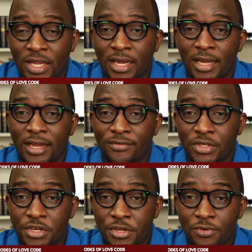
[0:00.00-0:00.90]
I have a
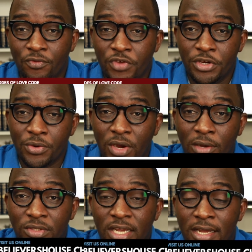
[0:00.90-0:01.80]
new video
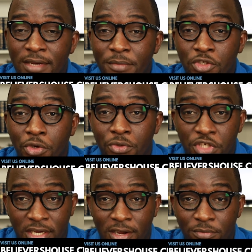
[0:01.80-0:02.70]
out, and make sure you
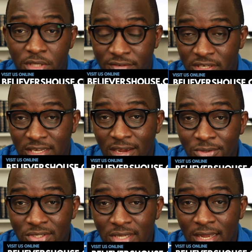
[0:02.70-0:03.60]
check out Believer's
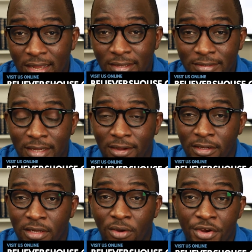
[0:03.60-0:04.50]
House,
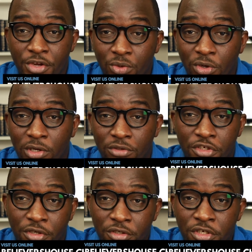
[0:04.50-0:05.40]
our new local
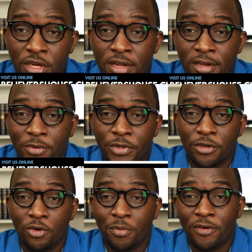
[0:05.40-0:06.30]
church with a
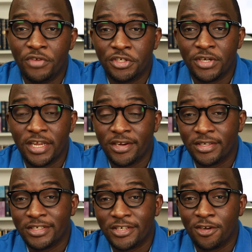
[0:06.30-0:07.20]
global vision here
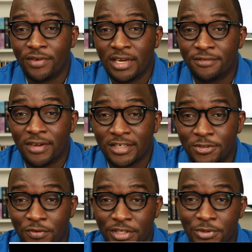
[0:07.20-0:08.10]
in the city of Halifax,
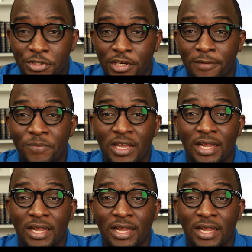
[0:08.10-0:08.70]
Nova Scotia,